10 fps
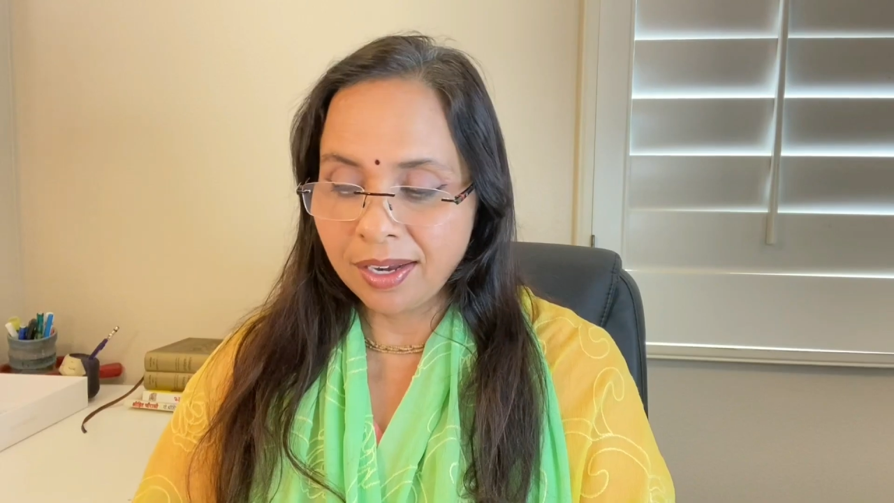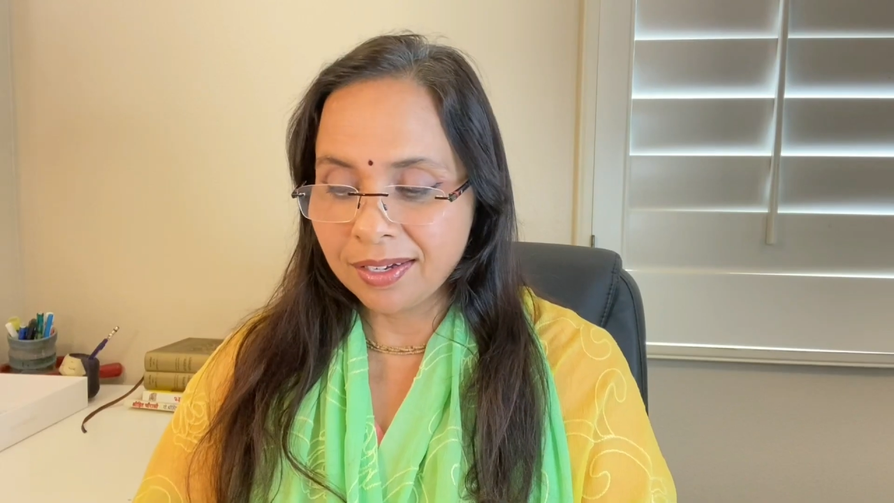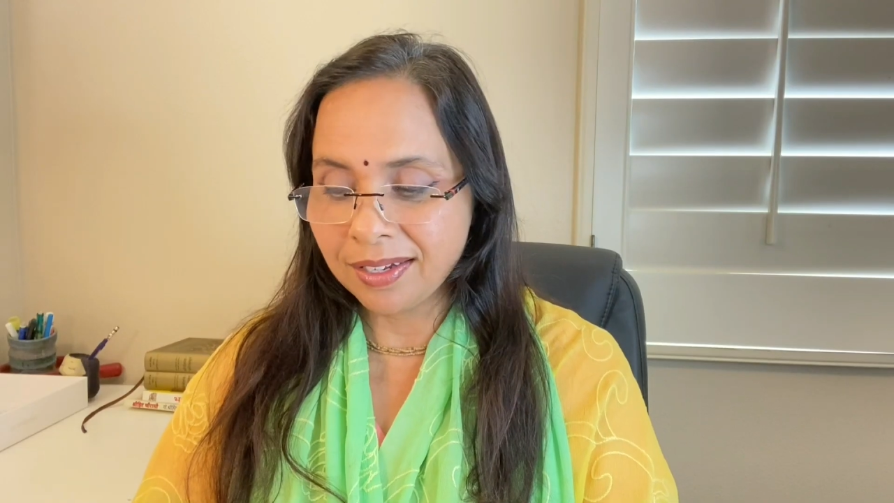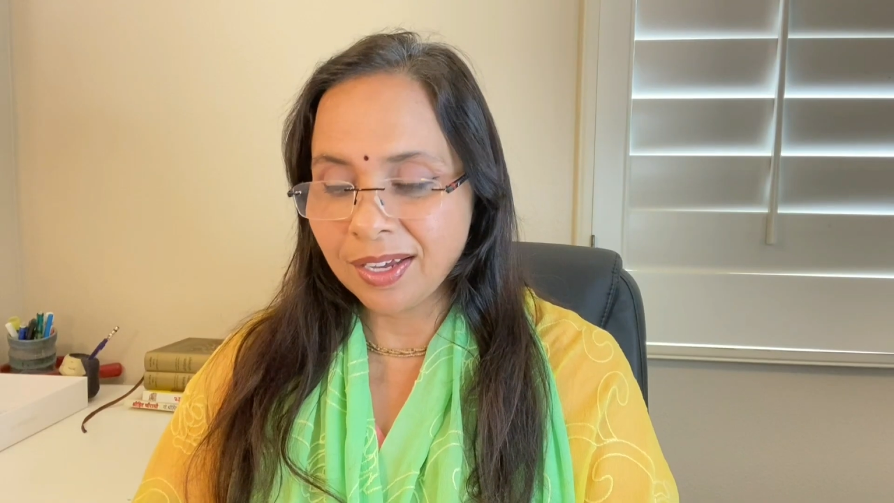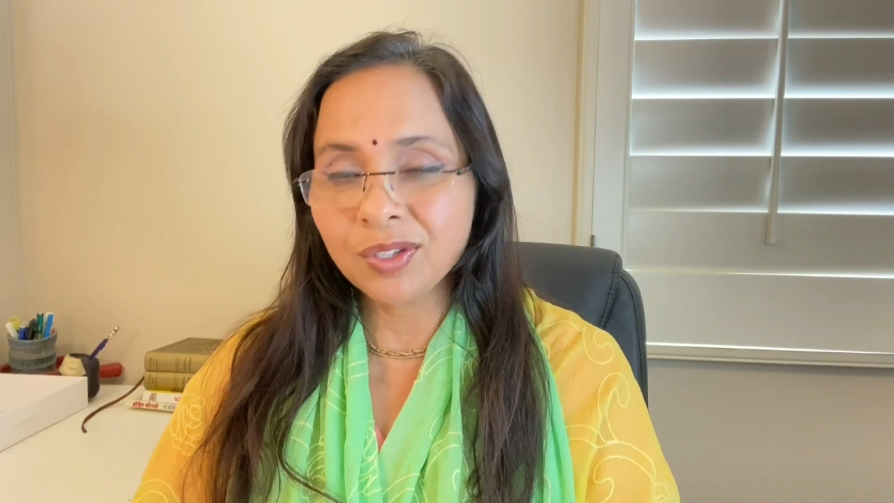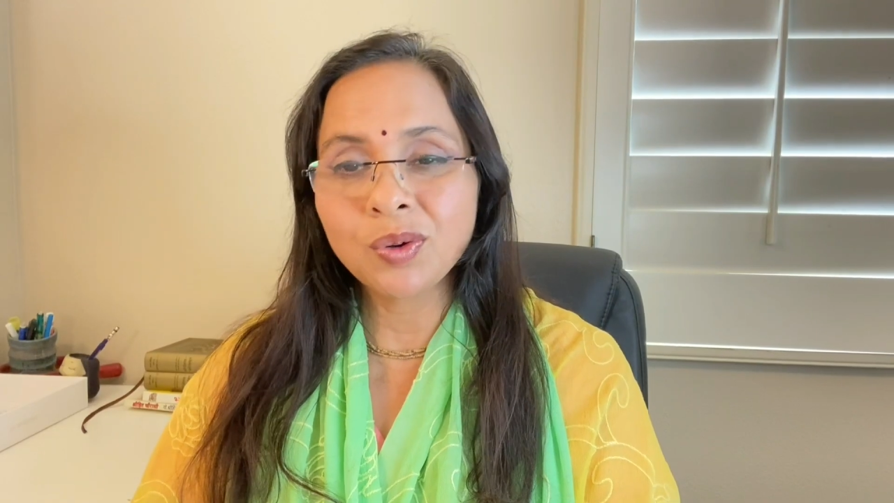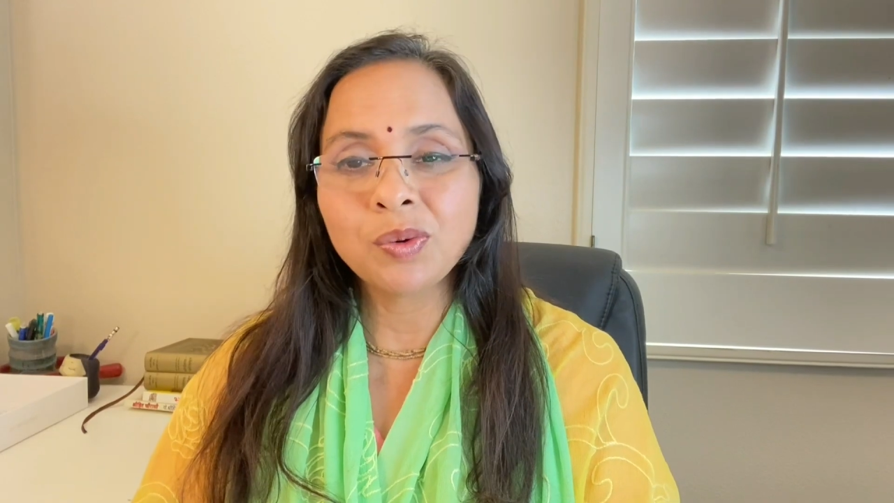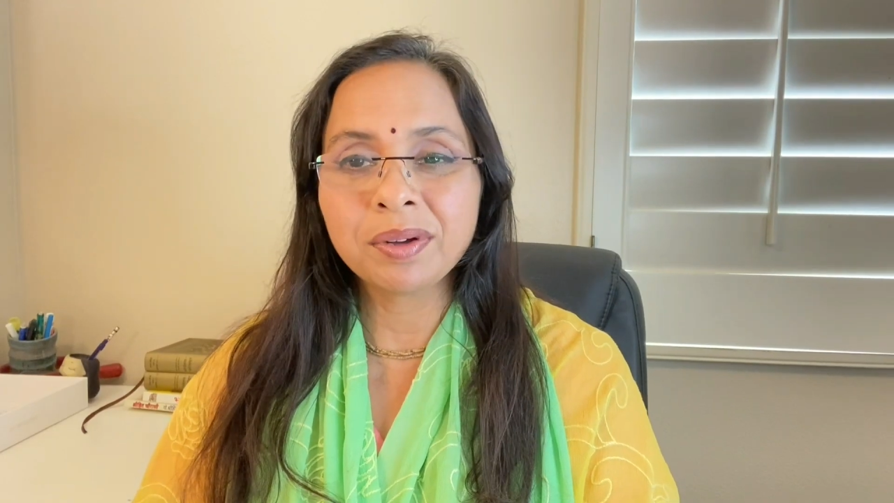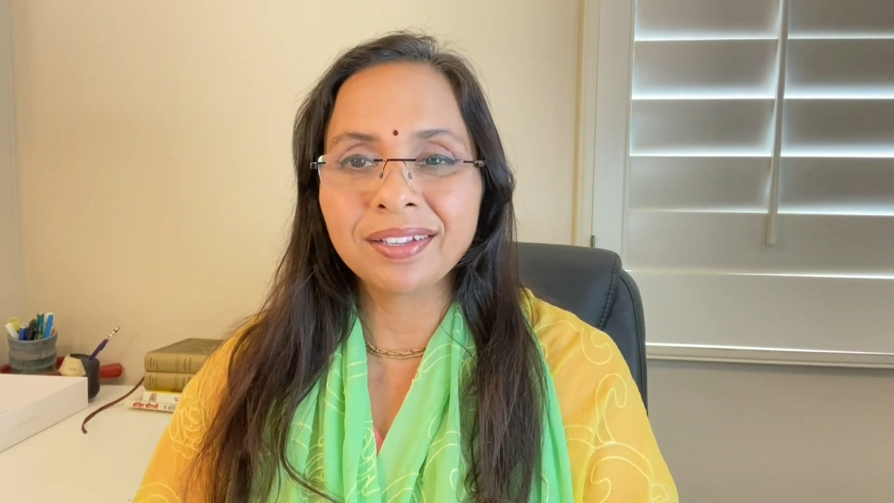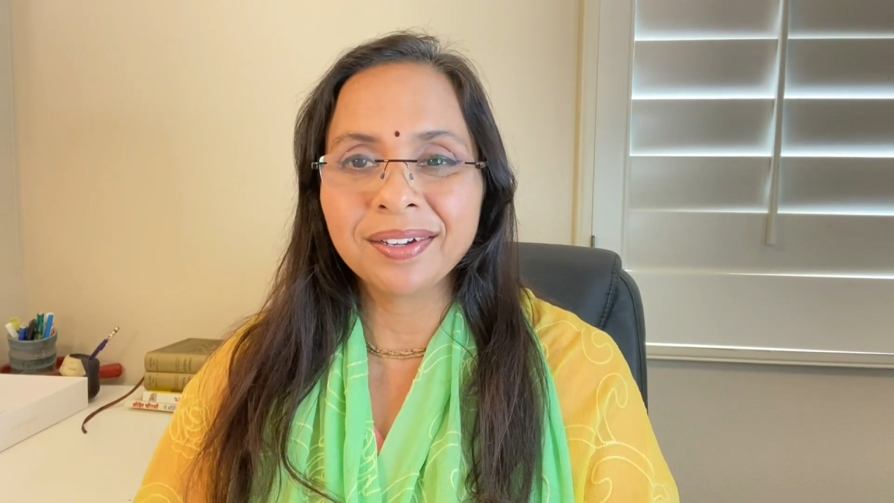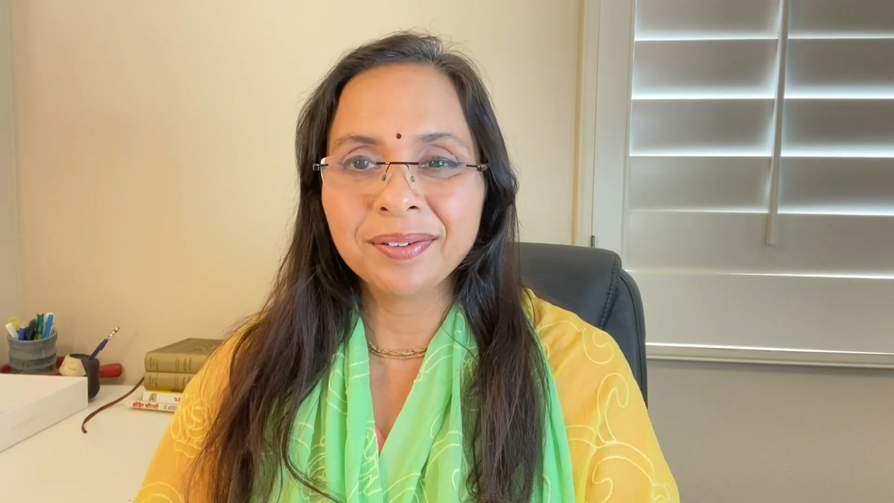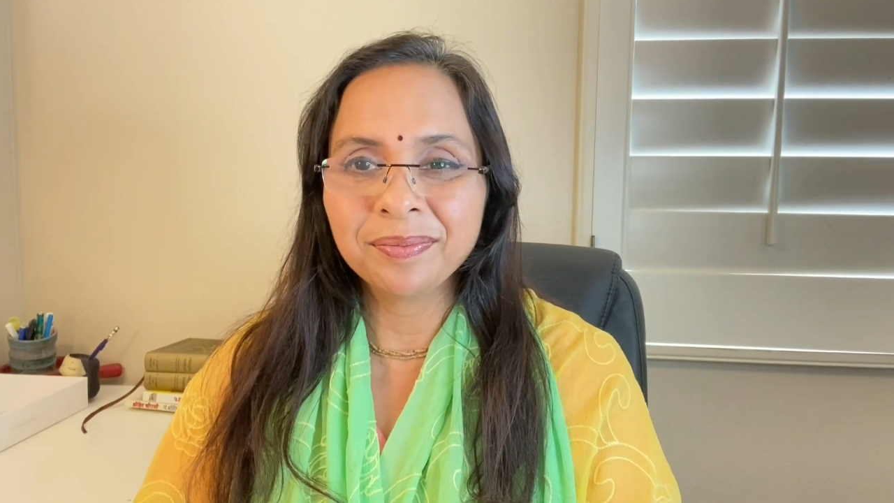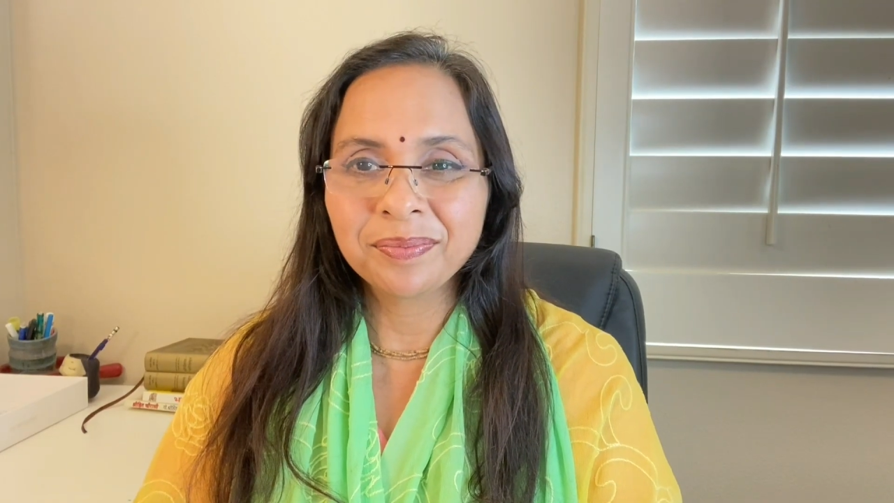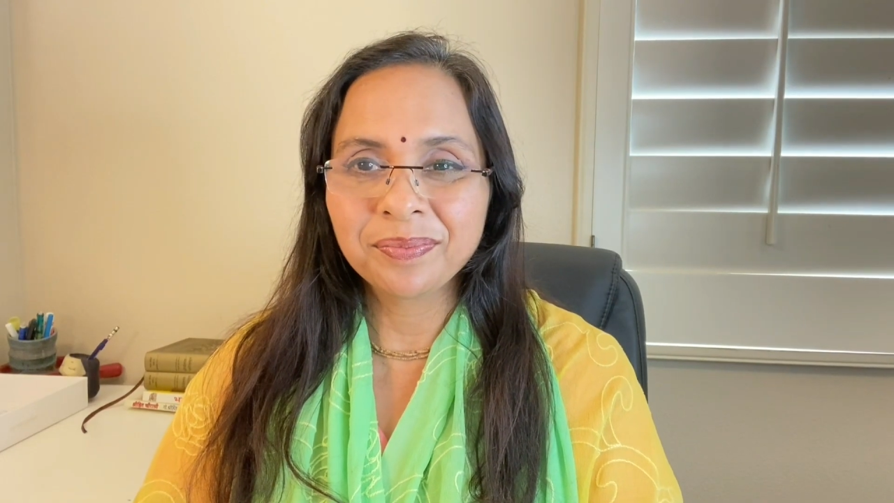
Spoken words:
it says, O mother,